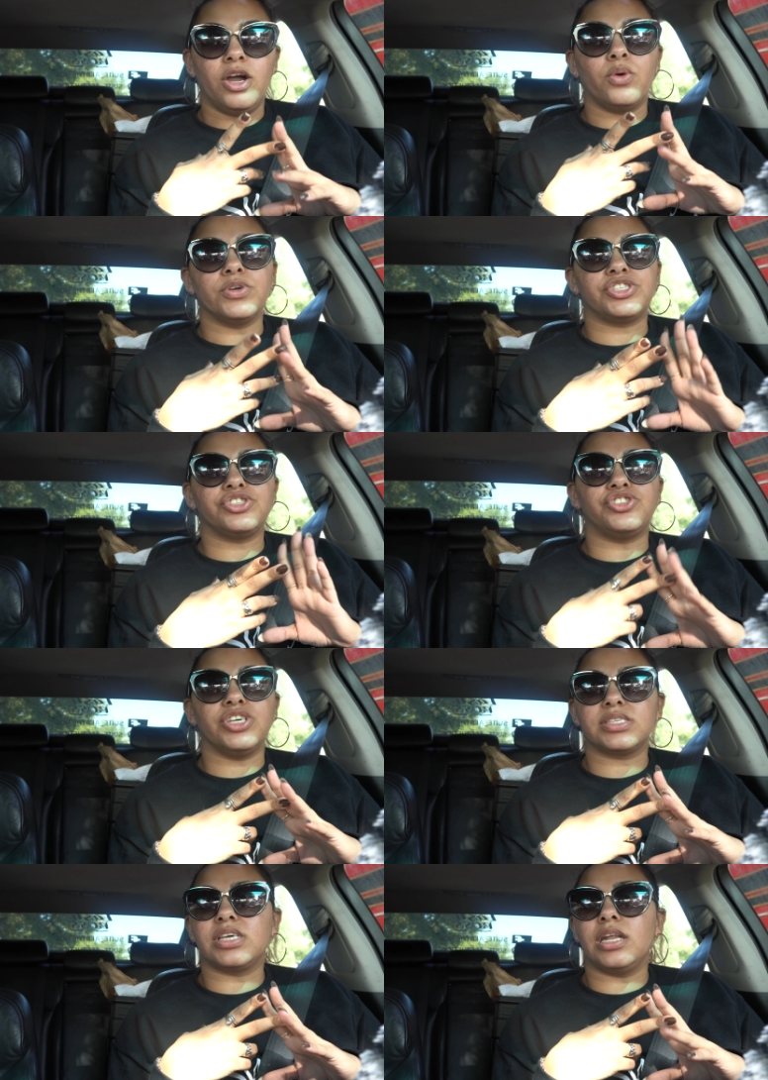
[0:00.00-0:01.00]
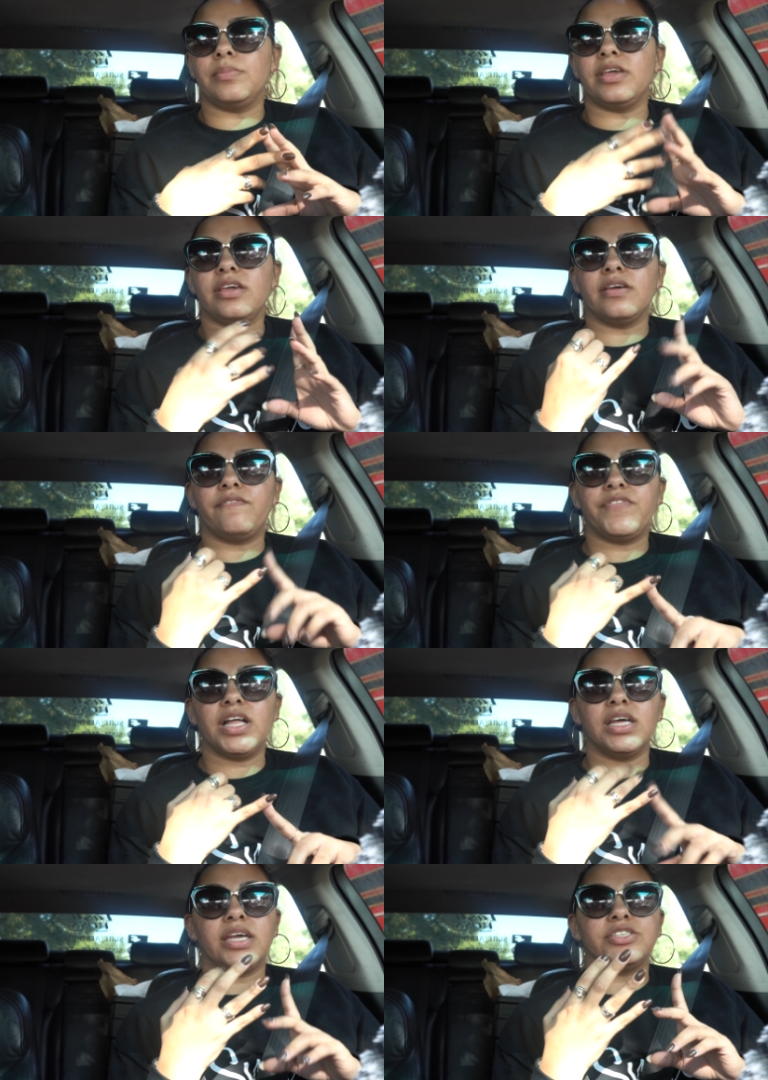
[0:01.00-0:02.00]
which is just going to be
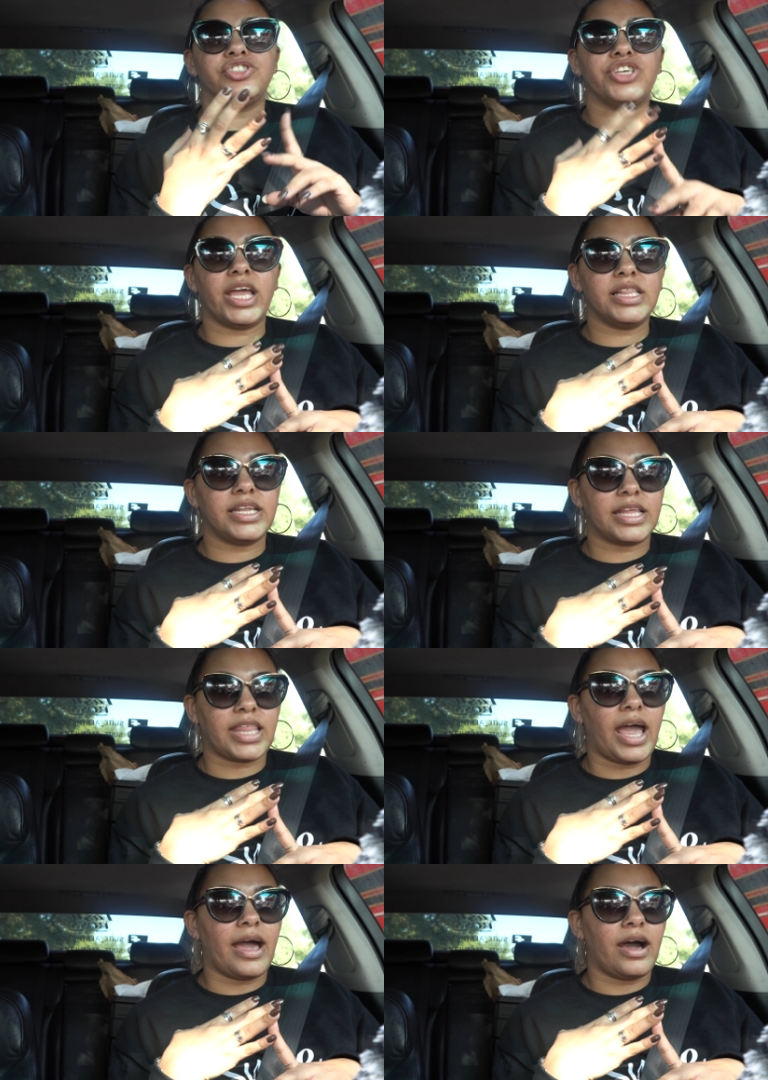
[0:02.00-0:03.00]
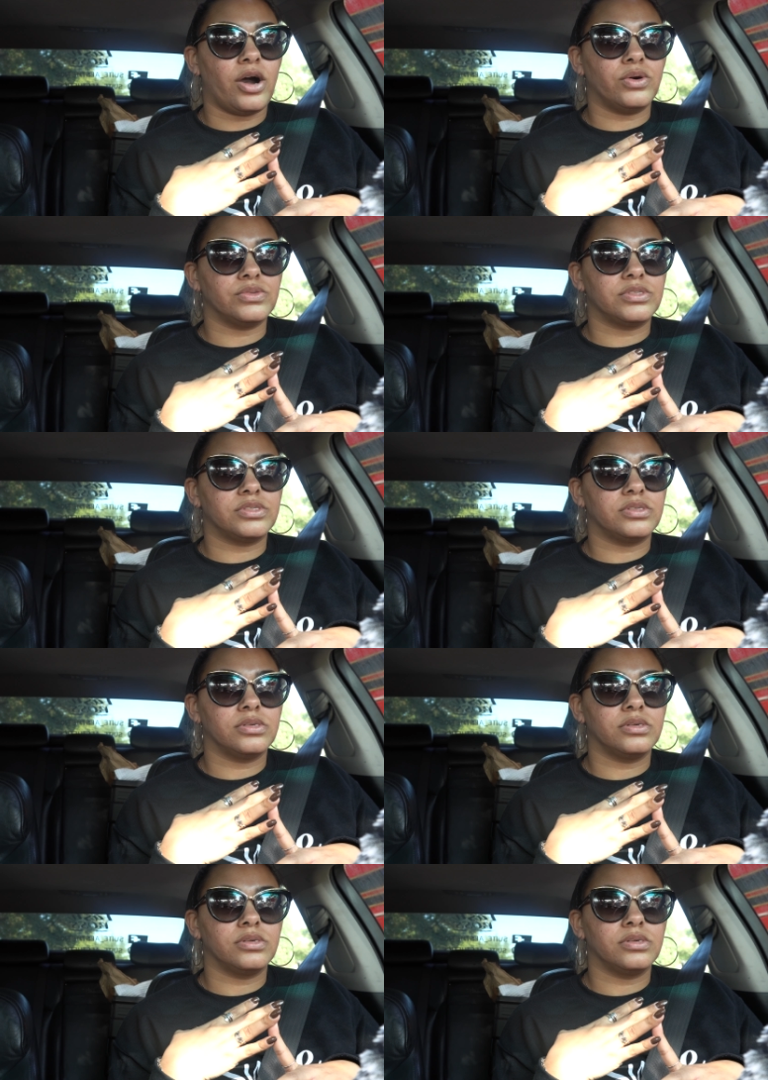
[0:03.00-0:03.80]
Fella and Jalen at the house